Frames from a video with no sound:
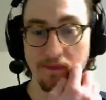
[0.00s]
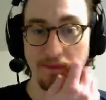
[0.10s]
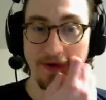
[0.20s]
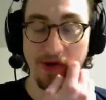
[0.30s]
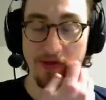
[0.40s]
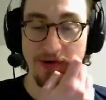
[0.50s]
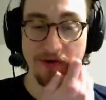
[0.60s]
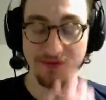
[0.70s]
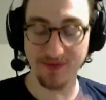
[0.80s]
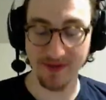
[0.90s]
Another
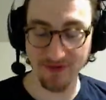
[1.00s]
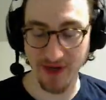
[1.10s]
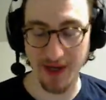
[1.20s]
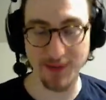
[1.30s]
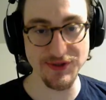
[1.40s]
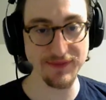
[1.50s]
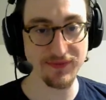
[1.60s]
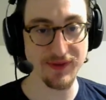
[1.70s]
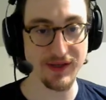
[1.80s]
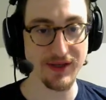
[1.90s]
decent option,
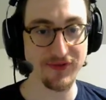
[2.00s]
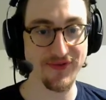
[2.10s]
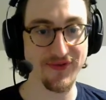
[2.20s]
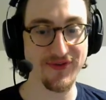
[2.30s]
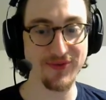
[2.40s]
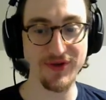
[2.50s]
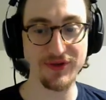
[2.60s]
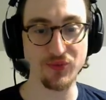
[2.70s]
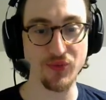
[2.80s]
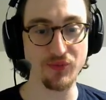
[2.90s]
since it seems like
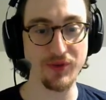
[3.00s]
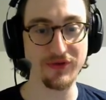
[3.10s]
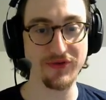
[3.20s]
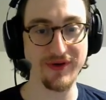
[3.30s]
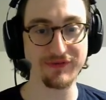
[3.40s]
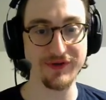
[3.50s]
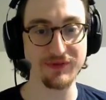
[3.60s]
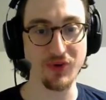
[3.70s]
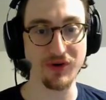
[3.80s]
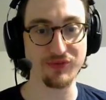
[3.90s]
the Wound build is definitely
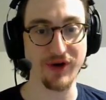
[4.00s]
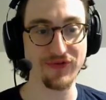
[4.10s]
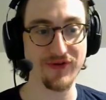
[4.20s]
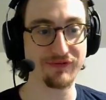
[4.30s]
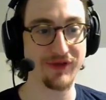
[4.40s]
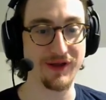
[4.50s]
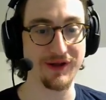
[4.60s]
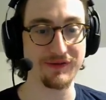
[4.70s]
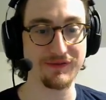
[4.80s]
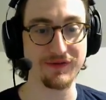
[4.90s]
more impressive
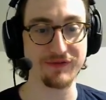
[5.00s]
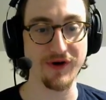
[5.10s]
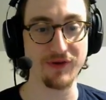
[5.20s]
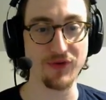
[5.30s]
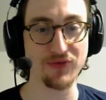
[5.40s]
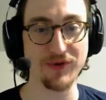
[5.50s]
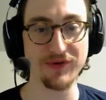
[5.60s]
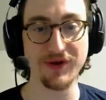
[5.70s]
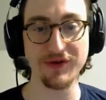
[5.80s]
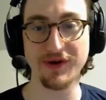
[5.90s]
than the Phearamones build,
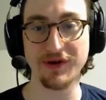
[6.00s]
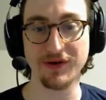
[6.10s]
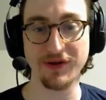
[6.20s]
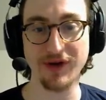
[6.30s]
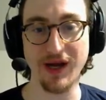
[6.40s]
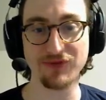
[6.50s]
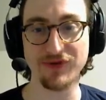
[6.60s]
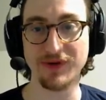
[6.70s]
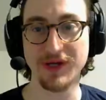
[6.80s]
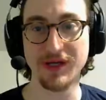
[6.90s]
another option
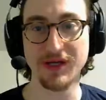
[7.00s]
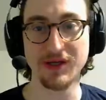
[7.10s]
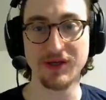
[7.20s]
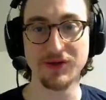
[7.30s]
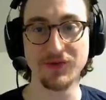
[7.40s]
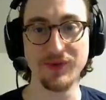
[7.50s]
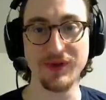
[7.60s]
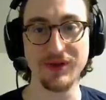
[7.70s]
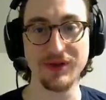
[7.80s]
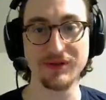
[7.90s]
would
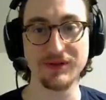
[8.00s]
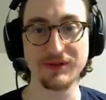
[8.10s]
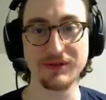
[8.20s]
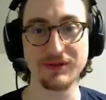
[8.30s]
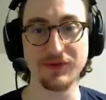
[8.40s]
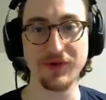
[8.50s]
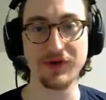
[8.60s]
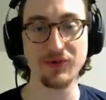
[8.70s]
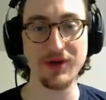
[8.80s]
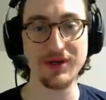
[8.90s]
be, well, no,
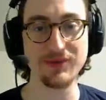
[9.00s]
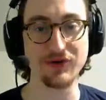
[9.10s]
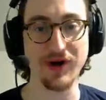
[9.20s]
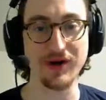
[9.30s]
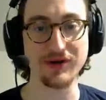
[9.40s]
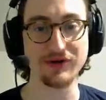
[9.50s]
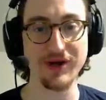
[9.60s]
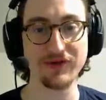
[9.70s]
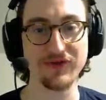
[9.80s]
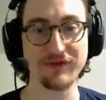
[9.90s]
you want to keep Necrotic.
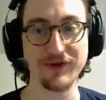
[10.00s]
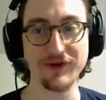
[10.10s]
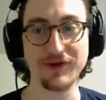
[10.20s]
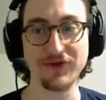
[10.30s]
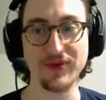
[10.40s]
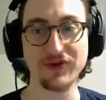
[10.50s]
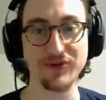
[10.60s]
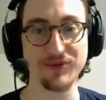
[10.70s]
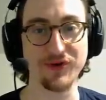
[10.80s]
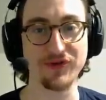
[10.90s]
Necrotic's definitely good, especially
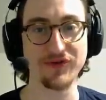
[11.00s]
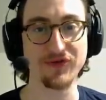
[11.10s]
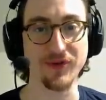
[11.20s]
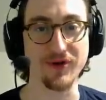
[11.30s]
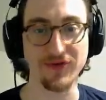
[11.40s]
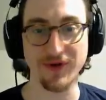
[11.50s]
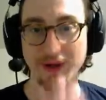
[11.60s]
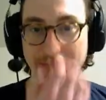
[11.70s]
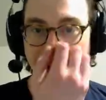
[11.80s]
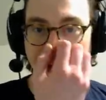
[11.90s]
with Bursting Swords.
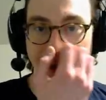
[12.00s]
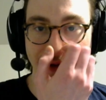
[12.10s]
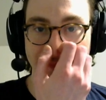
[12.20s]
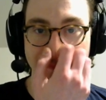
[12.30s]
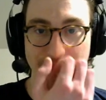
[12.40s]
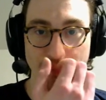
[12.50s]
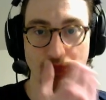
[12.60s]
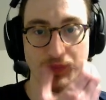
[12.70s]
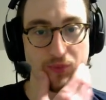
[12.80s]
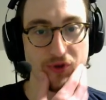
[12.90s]

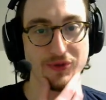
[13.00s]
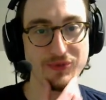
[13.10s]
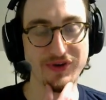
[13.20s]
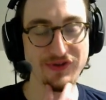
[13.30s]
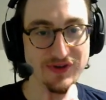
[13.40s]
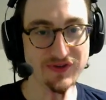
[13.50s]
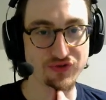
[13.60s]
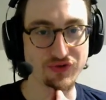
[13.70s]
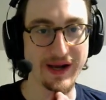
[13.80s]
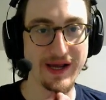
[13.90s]
But you could potentially
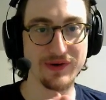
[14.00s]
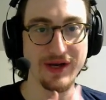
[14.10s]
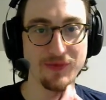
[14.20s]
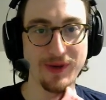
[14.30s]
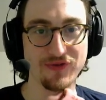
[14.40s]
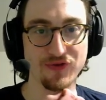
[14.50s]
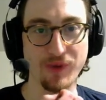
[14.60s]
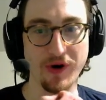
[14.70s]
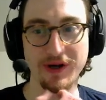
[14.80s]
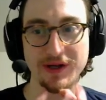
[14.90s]
try out Necromancer's
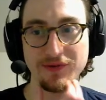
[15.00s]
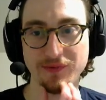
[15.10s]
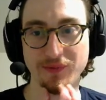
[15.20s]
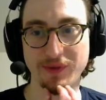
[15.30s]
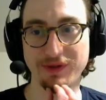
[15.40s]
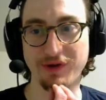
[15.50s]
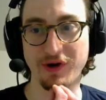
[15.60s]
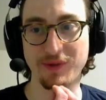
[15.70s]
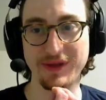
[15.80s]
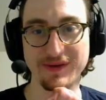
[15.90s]
Bargain with
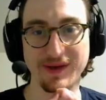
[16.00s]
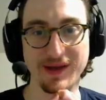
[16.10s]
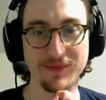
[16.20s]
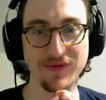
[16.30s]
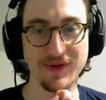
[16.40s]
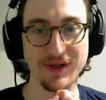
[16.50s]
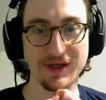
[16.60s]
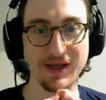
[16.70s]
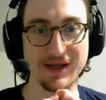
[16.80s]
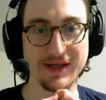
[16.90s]
Army of the Damned
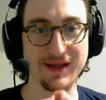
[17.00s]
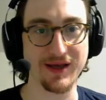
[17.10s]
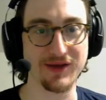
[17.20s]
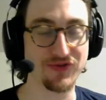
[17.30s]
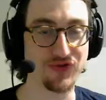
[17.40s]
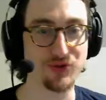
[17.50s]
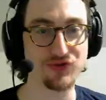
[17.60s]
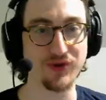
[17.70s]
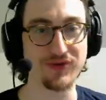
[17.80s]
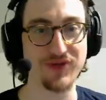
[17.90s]
and get like a super
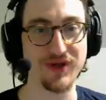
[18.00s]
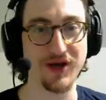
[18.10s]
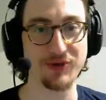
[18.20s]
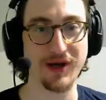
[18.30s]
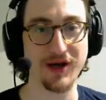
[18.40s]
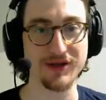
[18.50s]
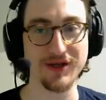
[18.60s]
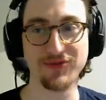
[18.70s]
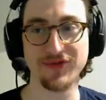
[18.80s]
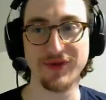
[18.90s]
short CD on
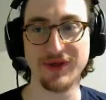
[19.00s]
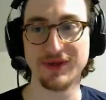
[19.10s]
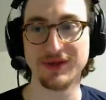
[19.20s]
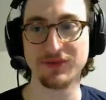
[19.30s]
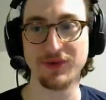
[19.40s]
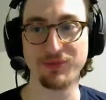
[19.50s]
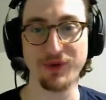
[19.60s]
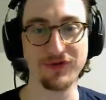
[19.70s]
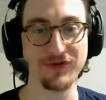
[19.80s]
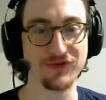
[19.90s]
Apocalypse with
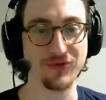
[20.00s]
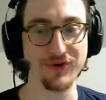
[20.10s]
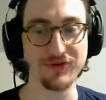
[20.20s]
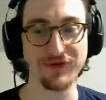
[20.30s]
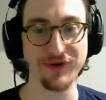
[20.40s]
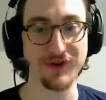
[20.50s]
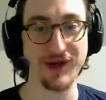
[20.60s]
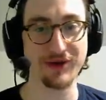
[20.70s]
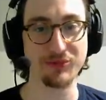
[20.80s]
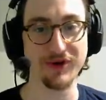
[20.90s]
Bursting Swords for a
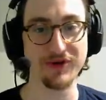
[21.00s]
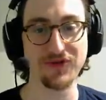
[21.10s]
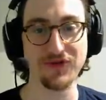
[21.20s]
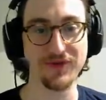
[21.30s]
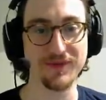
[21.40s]
lot of bursts.